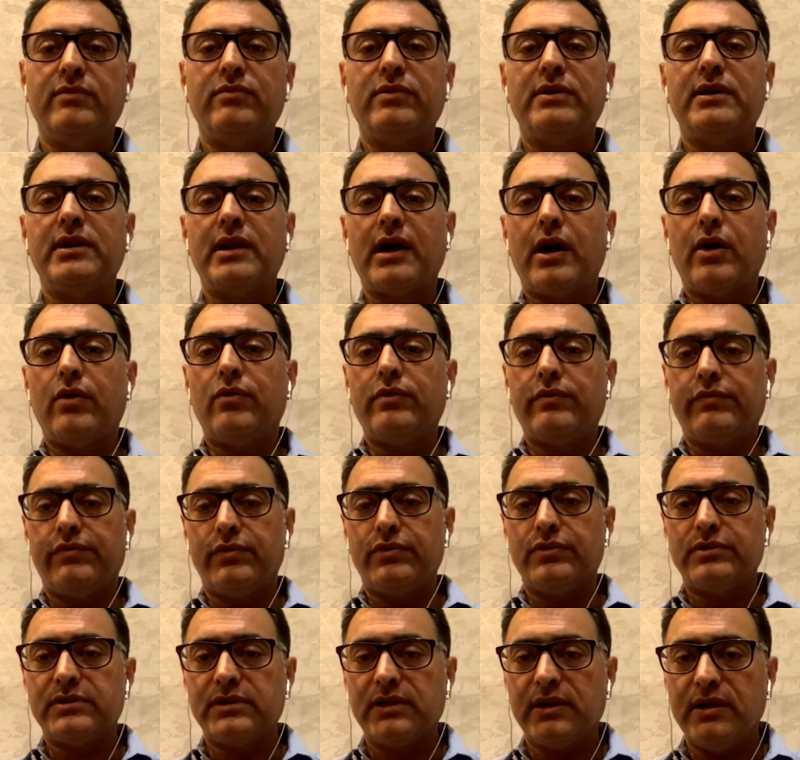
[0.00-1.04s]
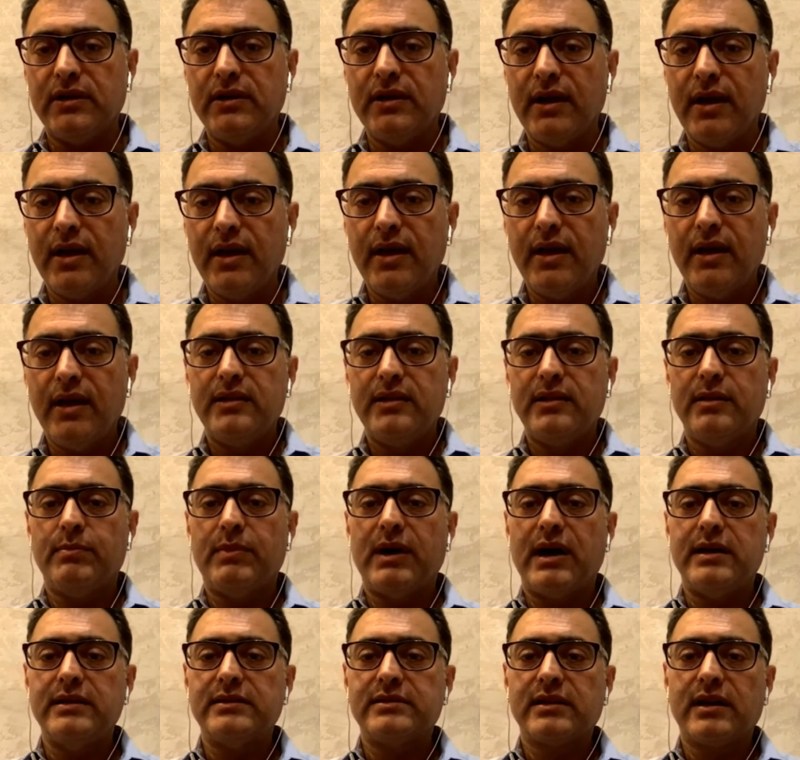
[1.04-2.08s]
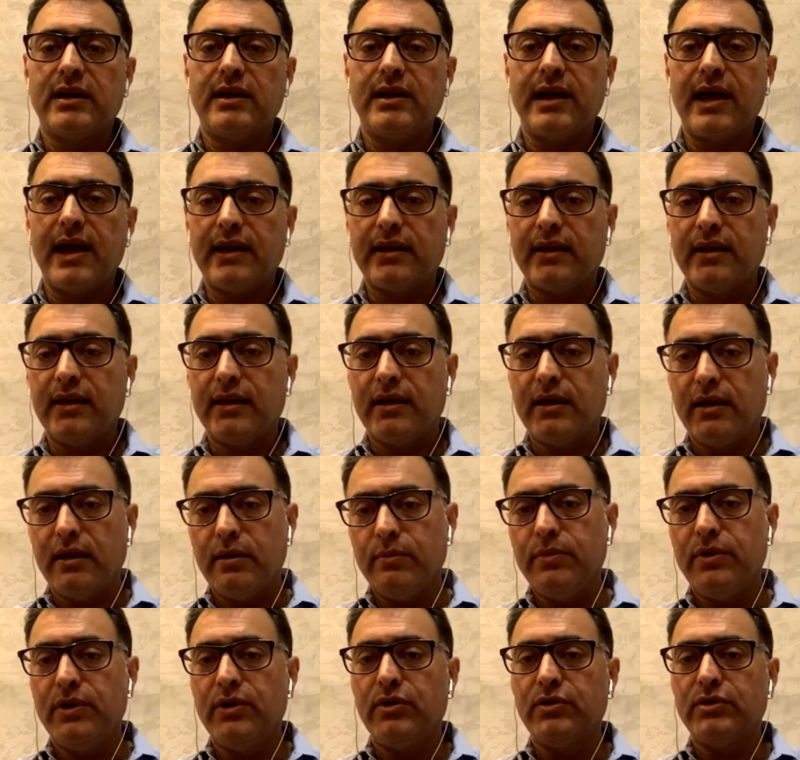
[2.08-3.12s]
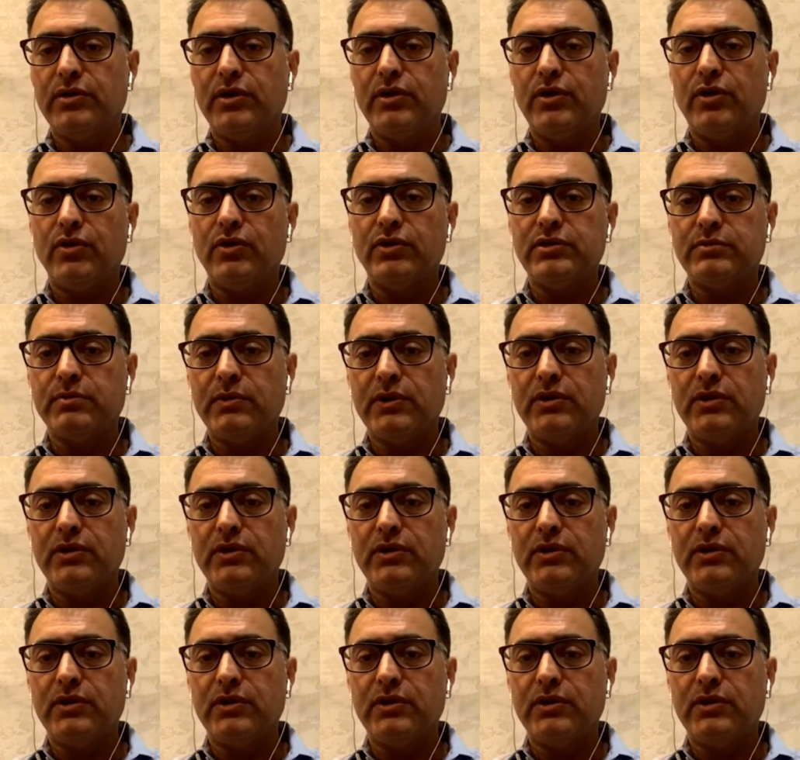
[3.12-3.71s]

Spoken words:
Even now, if you see, the masks are hanging below the nose,